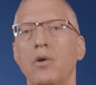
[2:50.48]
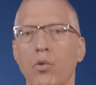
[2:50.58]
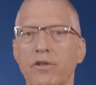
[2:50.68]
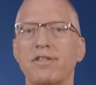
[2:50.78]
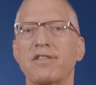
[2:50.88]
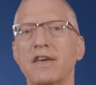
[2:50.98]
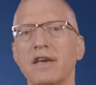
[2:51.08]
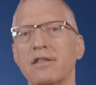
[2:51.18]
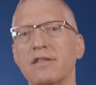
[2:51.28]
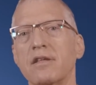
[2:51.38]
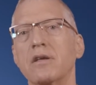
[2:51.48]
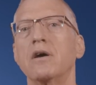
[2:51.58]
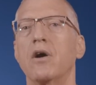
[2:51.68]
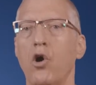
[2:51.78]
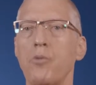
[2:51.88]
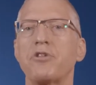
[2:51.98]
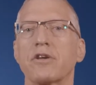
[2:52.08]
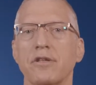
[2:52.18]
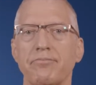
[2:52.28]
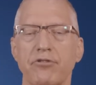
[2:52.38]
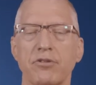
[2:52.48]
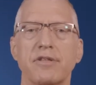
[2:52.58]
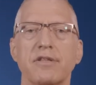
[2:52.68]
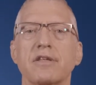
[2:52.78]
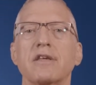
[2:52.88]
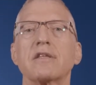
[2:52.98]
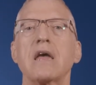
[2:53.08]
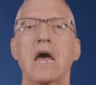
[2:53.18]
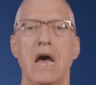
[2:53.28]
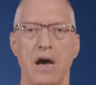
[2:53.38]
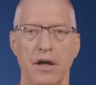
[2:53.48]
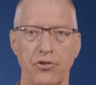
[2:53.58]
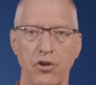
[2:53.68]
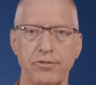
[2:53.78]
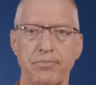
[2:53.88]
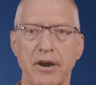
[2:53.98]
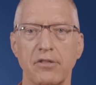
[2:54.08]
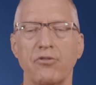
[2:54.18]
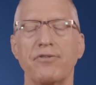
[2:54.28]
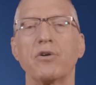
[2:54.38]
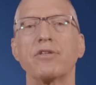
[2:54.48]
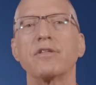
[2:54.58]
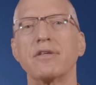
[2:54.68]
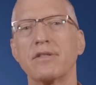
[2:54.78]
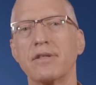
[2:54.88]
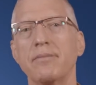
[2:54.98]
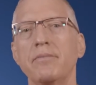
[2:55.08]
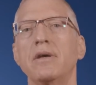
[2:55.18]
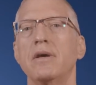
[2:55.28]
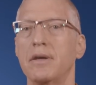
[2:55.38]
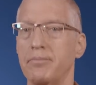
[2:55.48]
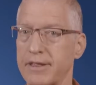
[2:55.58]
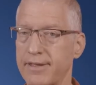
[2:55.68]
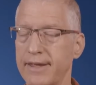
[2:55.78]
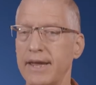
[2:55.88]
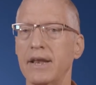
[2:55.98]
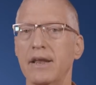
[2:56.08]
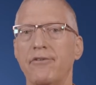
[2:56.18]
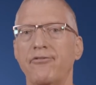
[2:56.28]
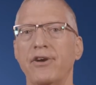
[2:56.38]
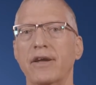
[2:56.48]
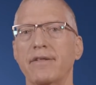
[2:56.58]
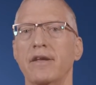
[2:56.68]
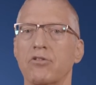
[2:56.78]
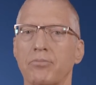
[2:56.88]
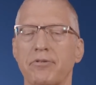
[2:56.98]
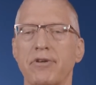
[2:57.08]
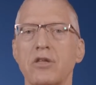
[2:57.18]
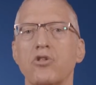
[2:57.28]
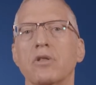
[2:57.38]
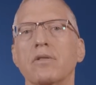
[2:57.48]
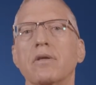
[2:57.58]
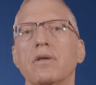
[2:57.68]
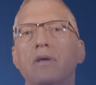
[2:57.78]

What things objects and processes are not part of our system, but still affect its operation.